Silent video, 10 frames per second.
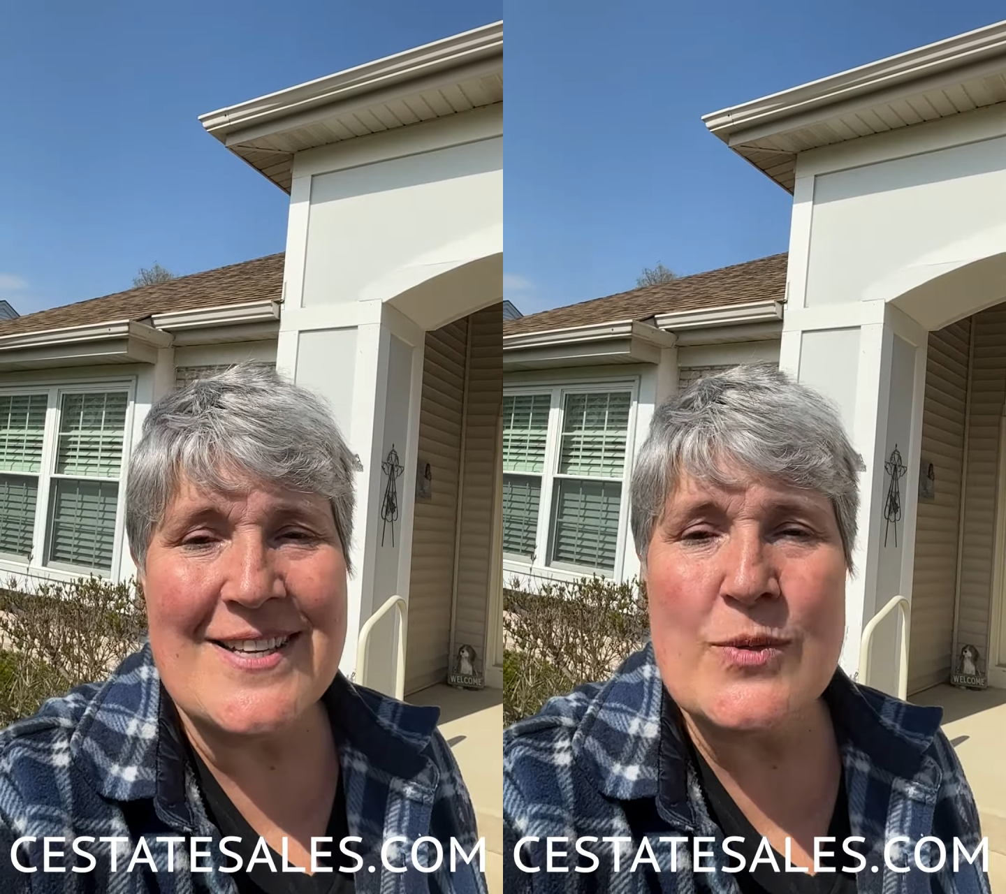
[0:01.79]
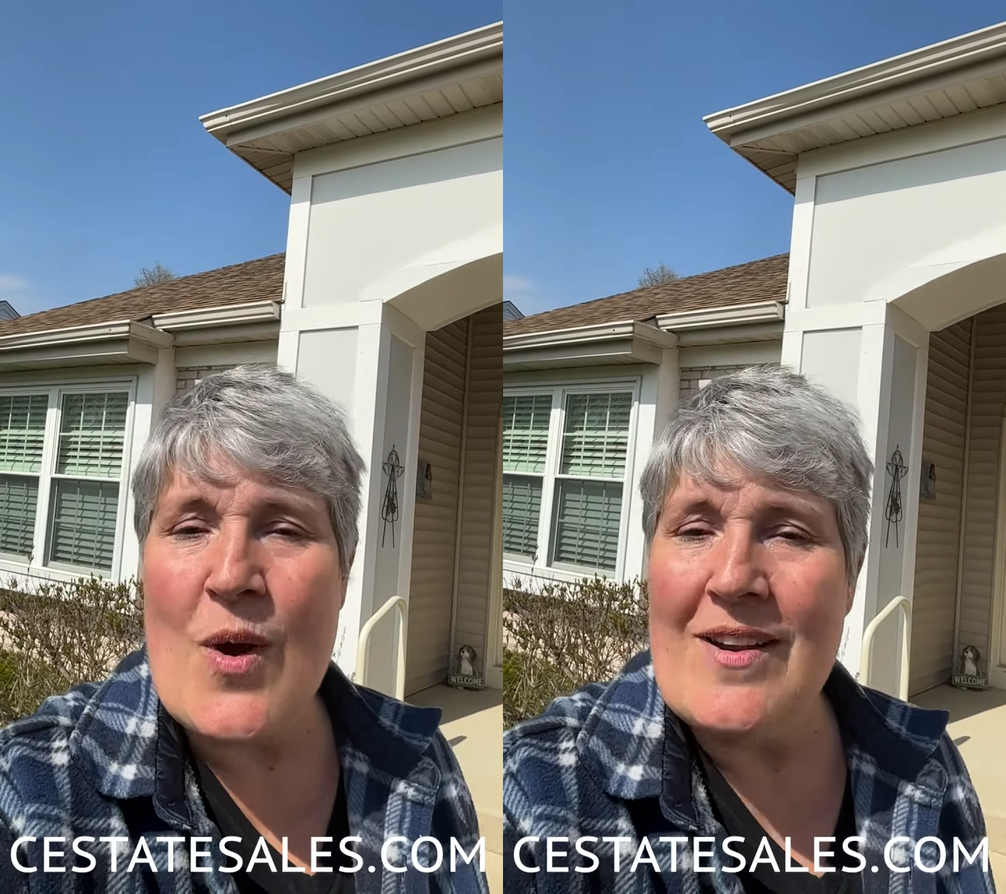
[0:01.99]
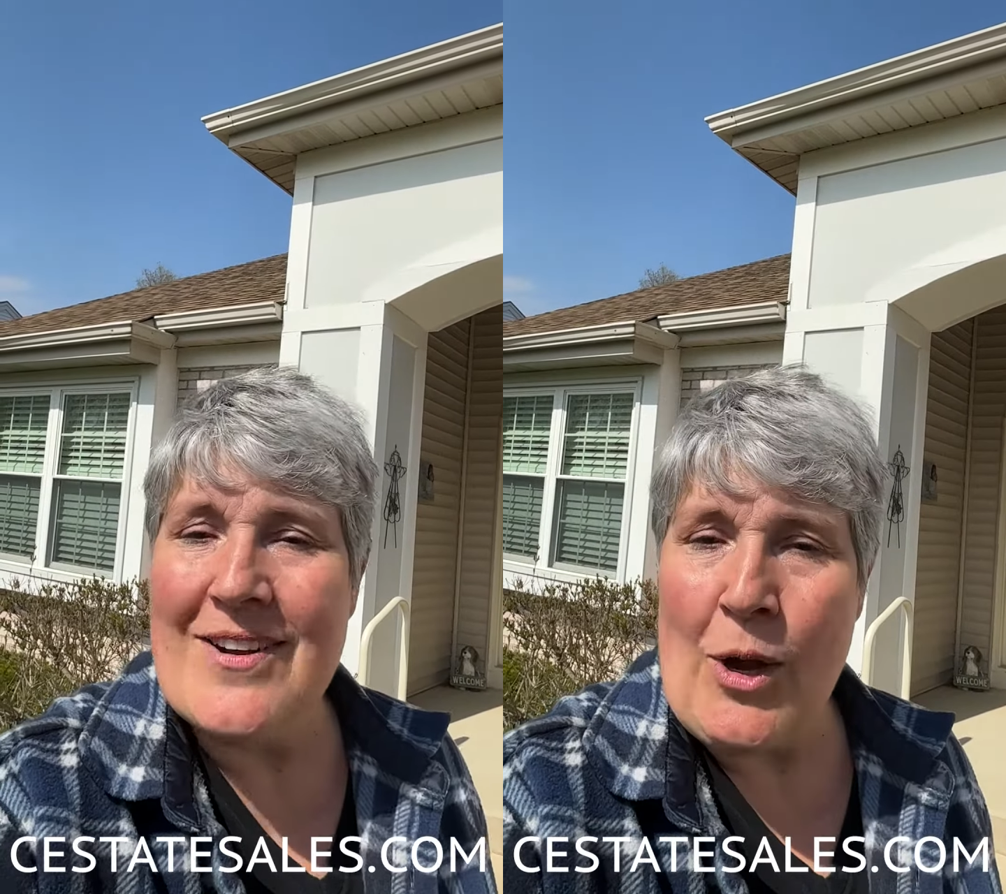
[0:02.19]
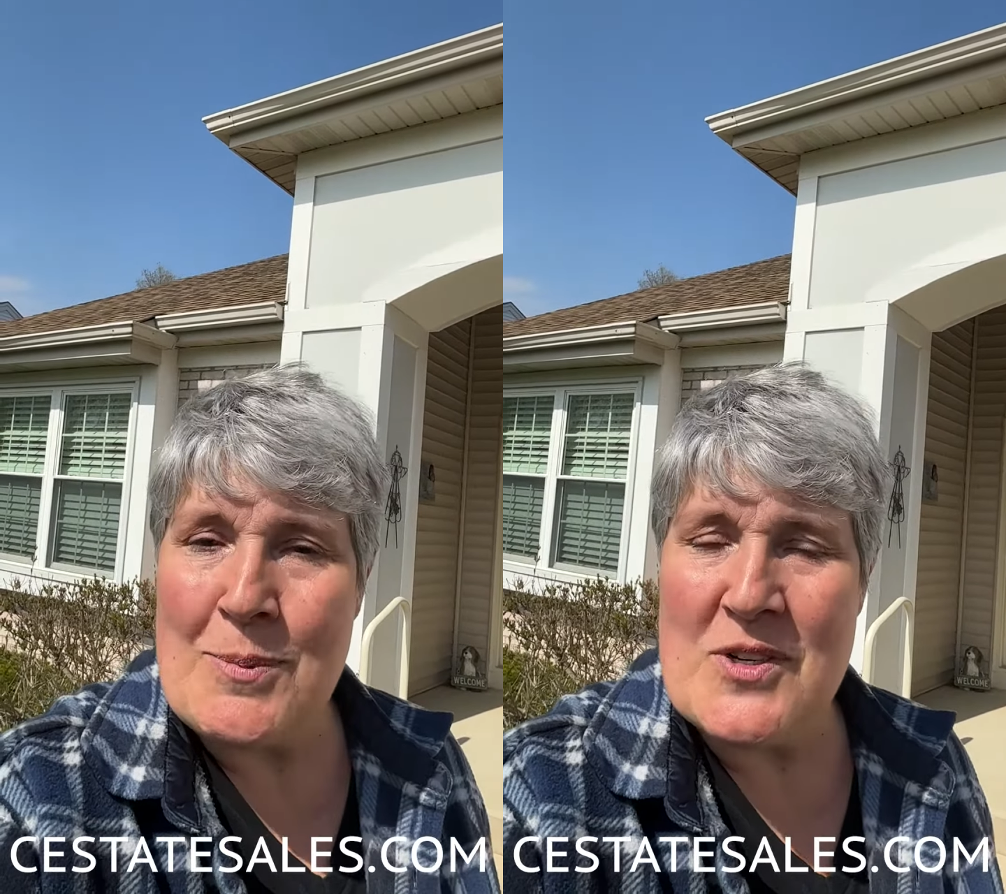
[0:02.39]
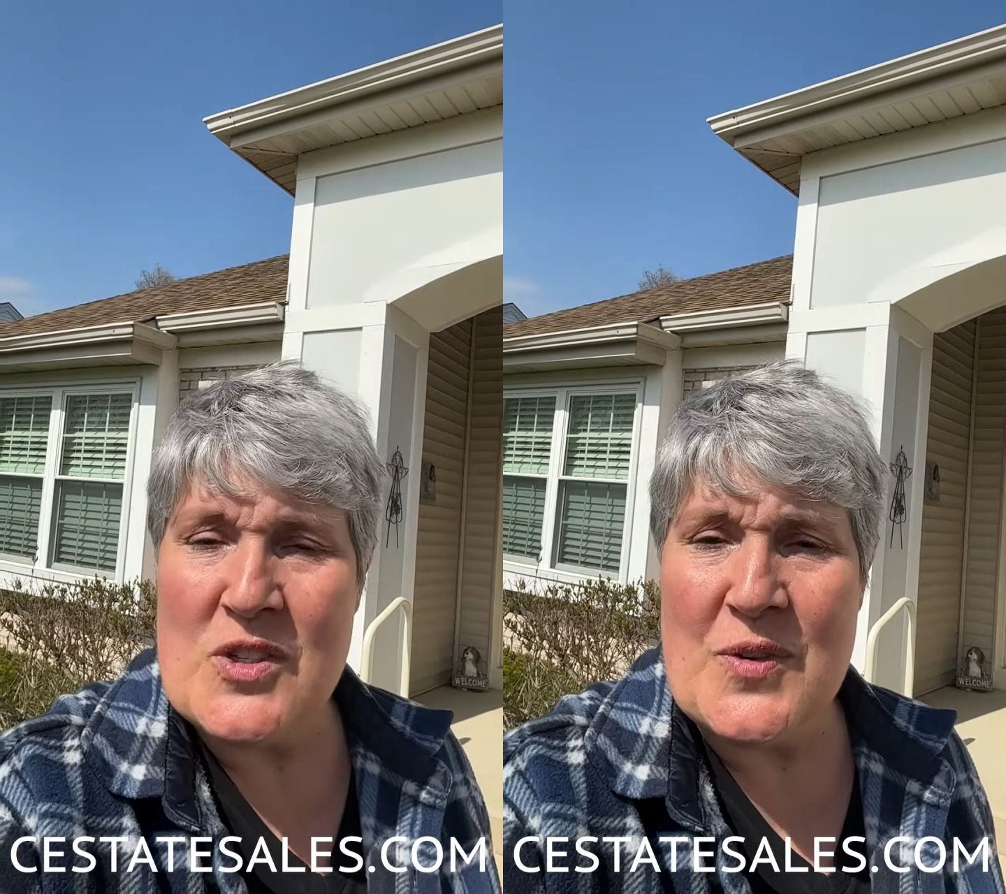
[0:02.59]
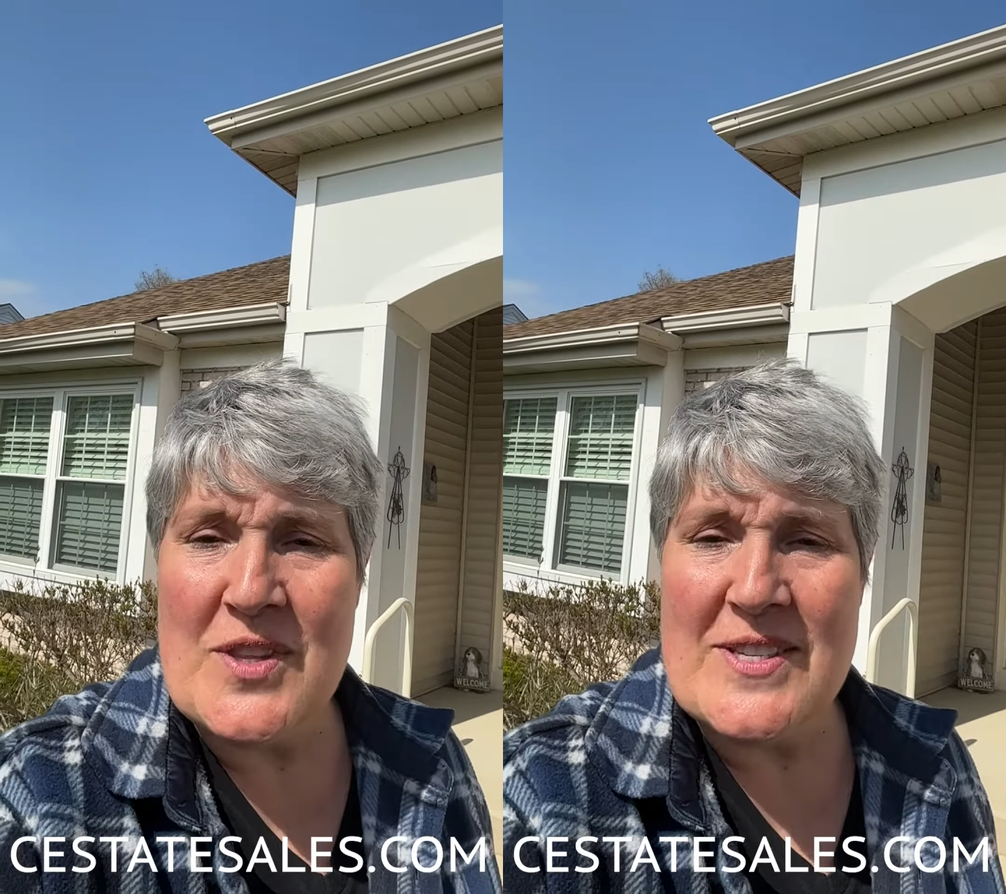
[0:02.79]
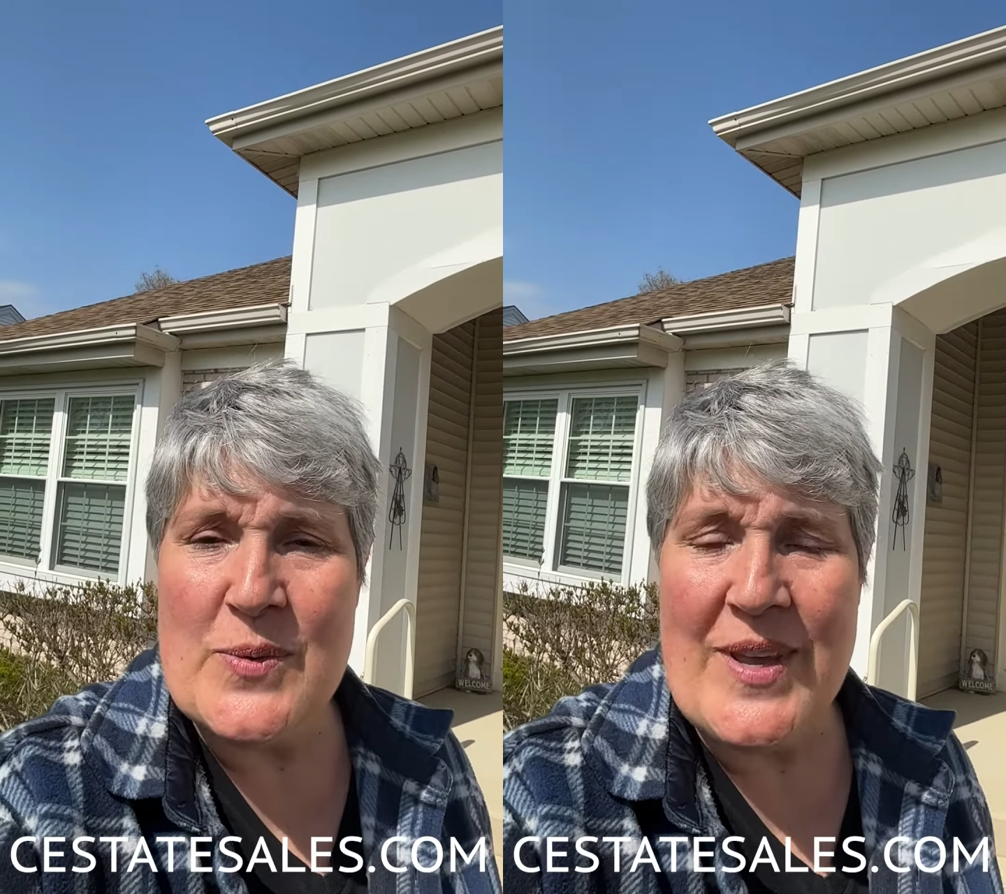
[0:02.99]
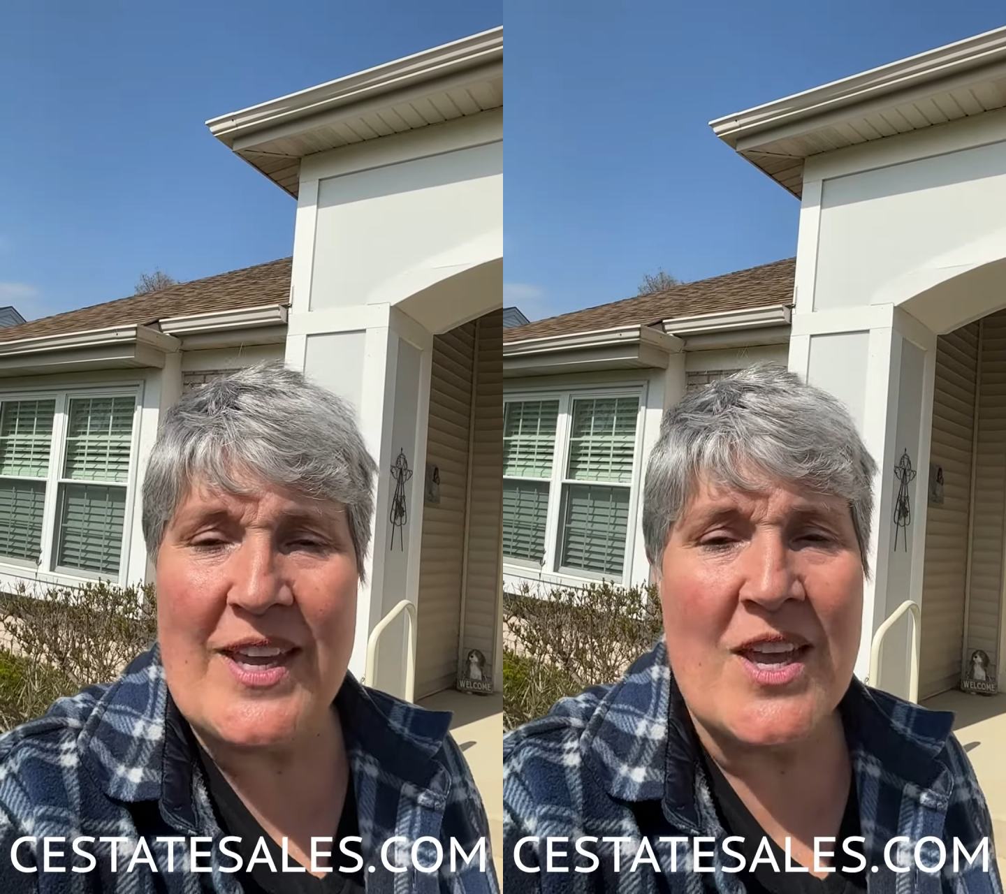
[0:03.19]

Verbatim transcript: We're out in Carpentersville this week.